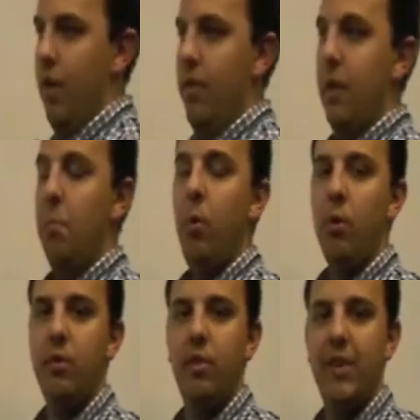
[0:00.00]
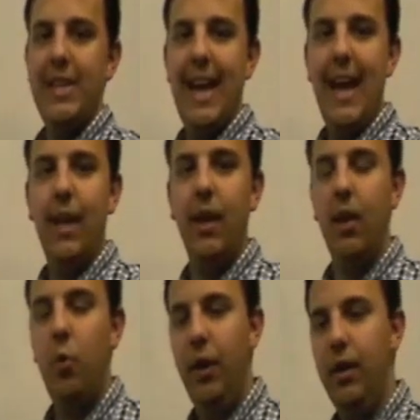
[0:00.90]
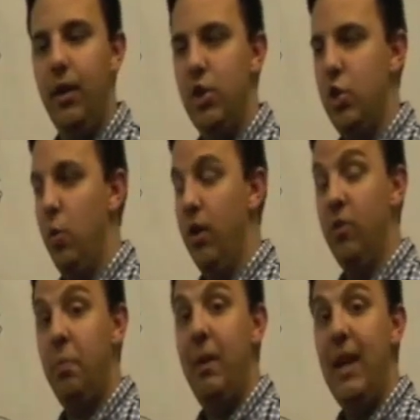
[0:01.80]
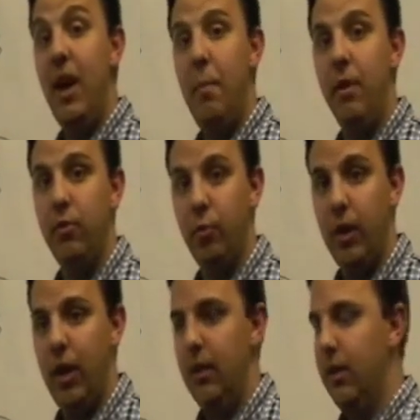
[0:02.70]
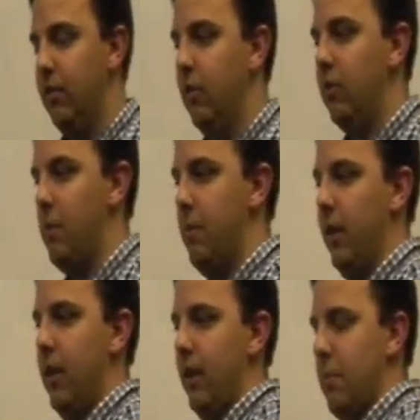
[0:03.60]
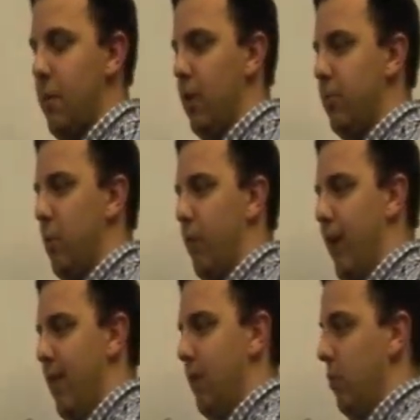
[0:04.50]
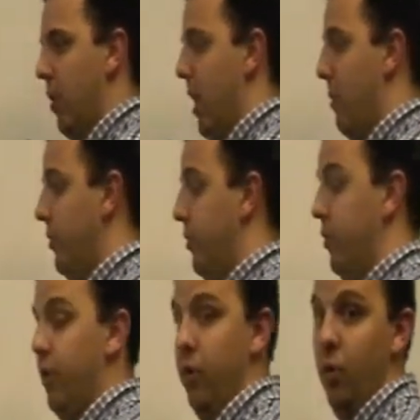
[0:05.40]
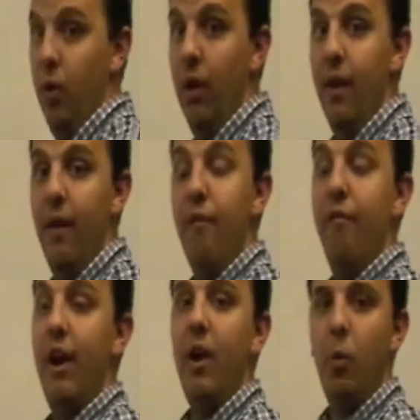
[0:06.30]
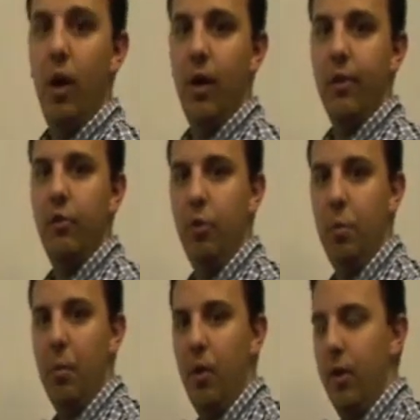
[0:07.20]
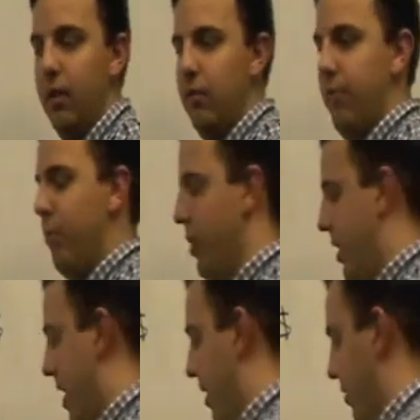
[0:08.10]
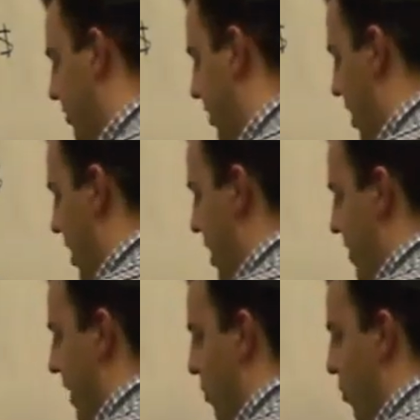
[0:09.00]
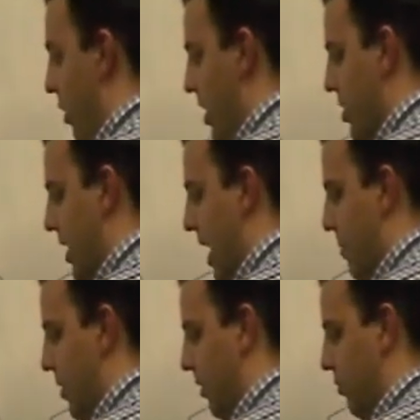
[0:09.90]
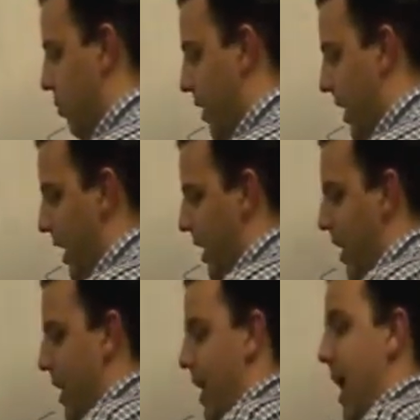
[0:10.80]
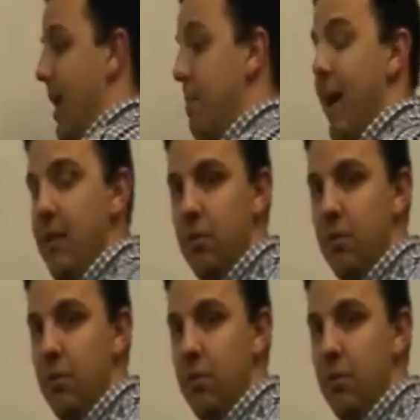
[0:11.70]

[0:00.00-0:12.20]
The importance of attacking it quickly is you want to speed up his read. This is something that the Baltimore Ravens were able to do very well in the Super Bowl against the 49ers. They rushed Kaepernick's read and he made